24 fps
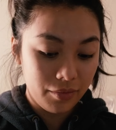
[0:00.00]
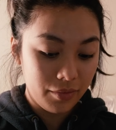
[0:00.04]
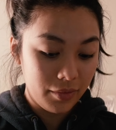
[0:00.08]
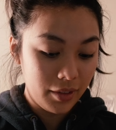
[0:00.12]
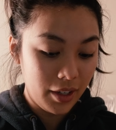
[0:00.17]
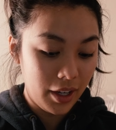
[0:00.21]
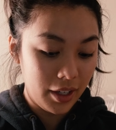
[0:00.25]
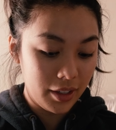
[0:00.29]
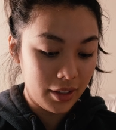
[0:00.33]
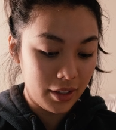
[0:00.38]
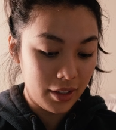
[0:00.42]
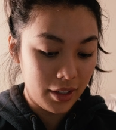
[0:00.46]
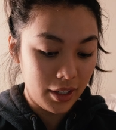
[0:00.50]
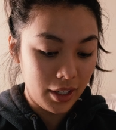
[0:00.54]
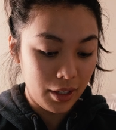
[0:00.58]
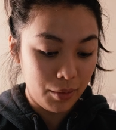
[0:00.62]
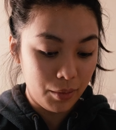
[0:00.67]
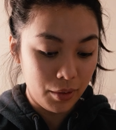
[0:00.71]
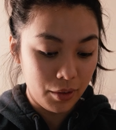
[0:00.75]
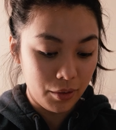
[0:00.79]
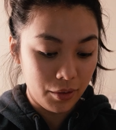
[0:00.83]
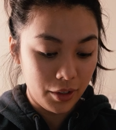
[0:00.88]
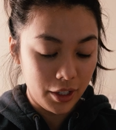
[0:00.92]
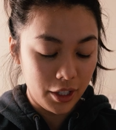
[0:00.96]
has indeed
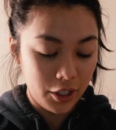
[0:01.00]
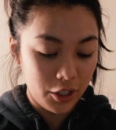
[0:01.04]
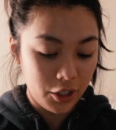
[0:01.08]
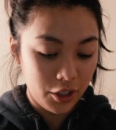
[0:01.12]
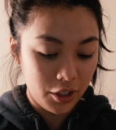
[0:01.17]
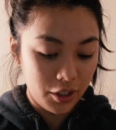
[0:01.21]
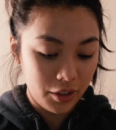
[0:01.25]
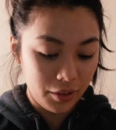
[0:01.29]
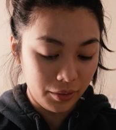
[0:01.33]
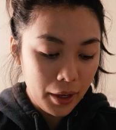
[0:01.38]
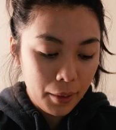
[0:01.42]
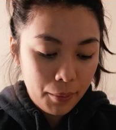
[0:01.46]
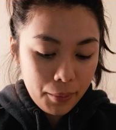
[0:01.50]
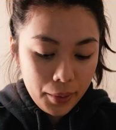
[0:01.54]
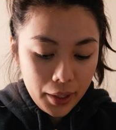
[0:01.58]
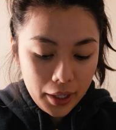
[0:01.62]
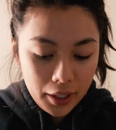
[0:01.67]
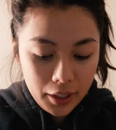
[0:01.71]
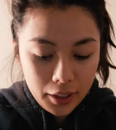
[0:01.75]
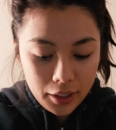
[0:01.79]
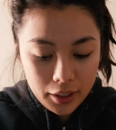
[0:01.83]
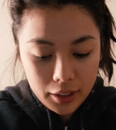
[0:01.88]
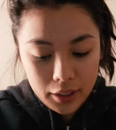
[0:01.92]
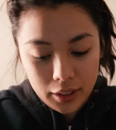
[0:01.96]
been reached.
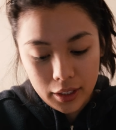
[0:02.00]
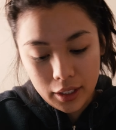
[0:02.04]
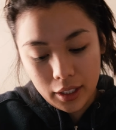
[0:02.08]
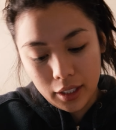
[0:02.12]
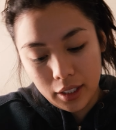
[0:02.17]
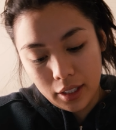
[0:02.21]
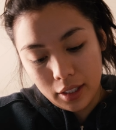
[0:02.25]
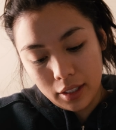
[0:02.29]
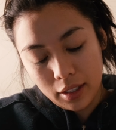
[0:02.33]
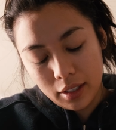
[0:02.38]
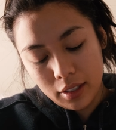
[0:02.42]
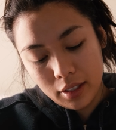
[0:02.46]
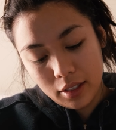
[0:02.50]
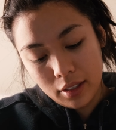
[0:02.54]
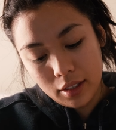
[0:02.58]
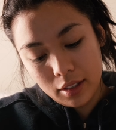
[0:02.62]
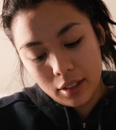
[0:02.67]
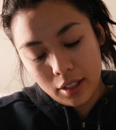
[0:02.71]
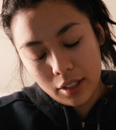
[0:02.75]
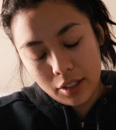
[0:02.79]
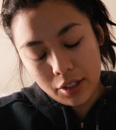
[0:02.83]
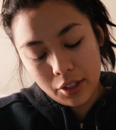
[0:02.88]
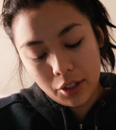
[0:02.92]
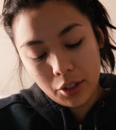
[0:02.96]
Apparently,
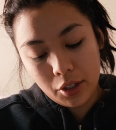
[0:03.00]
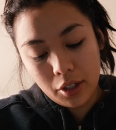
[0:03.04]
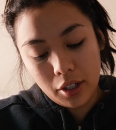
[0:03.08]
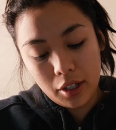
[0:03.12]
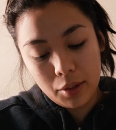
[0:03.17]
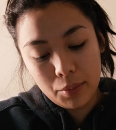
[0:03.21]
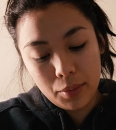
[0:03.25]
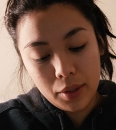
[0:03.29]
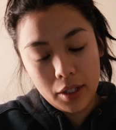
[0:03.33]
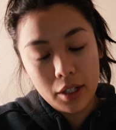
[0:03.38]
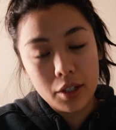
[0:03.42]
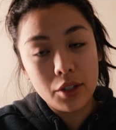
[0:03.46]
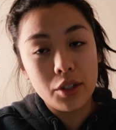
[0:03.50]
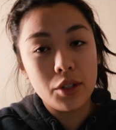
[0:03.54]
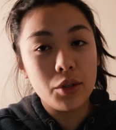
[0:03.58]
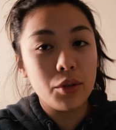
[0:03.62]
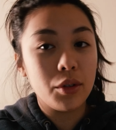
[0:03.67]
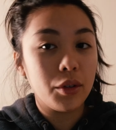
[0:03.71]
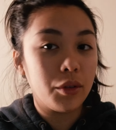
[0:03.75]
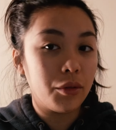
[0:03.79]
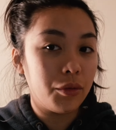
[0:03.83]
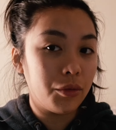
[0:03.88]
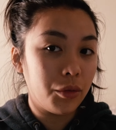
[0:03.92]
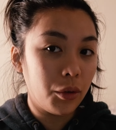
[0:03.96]
these are good because you
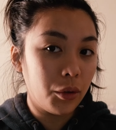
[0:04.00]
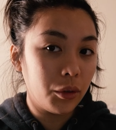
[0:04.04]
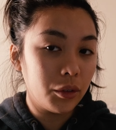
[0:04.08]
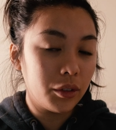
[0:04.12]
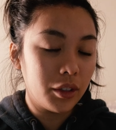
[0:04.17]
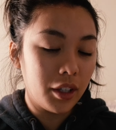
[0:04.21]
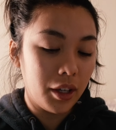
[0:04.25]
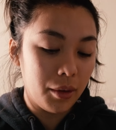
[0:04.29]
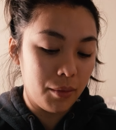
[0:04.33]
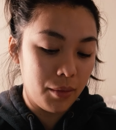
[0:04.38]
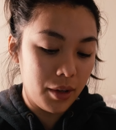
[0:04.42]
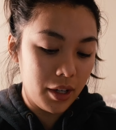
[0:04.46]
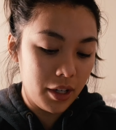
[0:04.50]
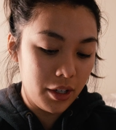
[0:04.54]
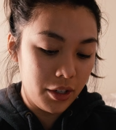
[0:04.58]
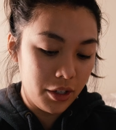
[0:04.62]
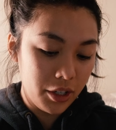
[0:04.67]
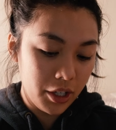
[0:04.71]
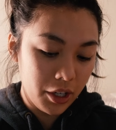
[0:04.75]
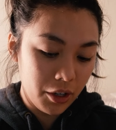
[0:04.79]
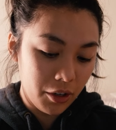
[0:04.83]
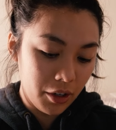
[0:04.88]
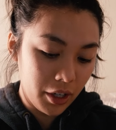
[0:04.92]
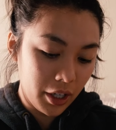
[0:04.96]
can fold them
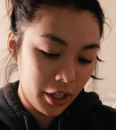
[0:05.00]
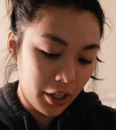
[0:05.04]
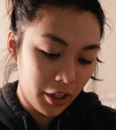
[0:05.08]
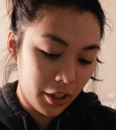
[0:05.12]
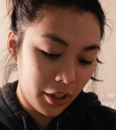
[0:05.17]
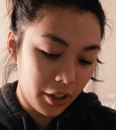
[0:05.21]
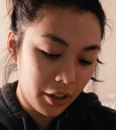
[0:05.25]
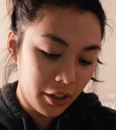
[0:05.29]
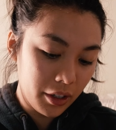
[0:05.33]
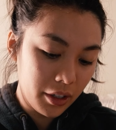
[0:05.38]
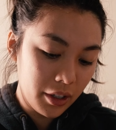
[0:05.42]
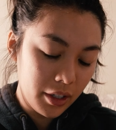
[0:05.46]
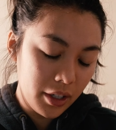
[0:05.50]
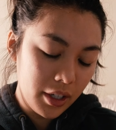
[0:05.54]
into your ear.